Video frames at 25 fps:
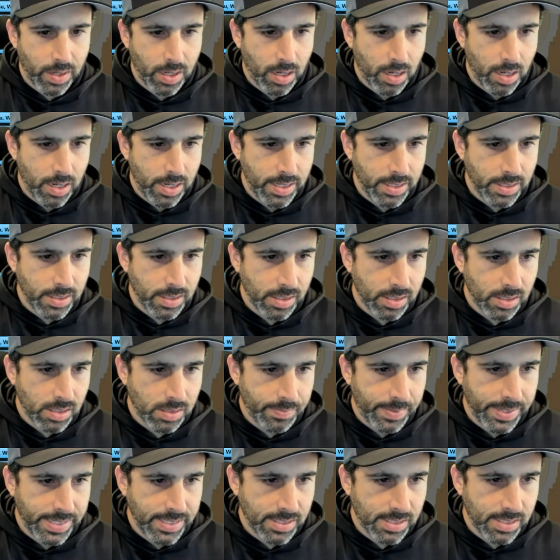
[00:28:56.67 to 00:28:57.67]
into the
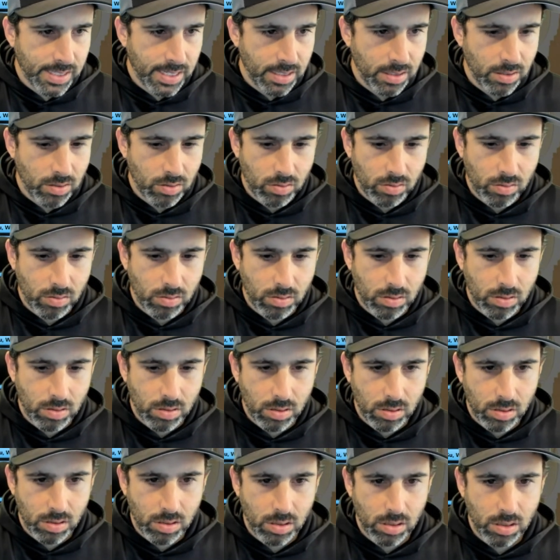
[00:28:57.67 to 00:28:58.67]
Space Sentinel.
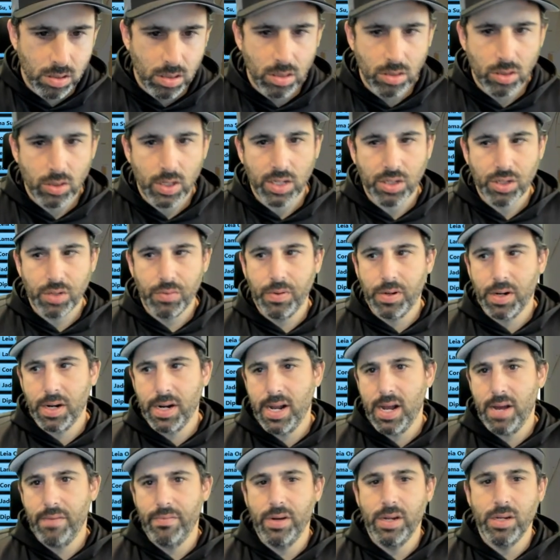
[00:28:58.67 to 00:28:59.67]
So actually we're going to
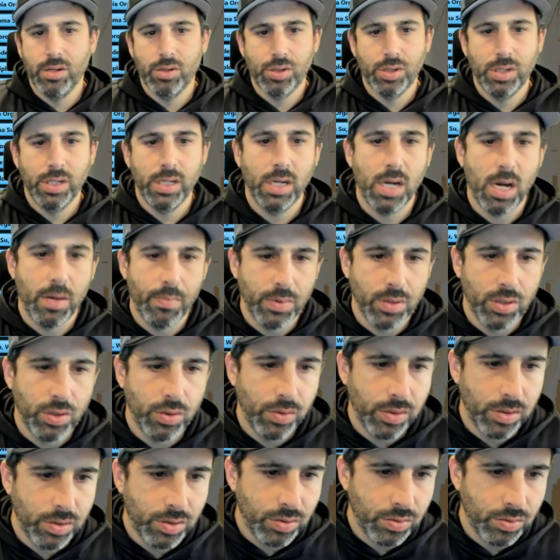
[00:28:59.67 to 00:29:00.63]
have an interesting opportunity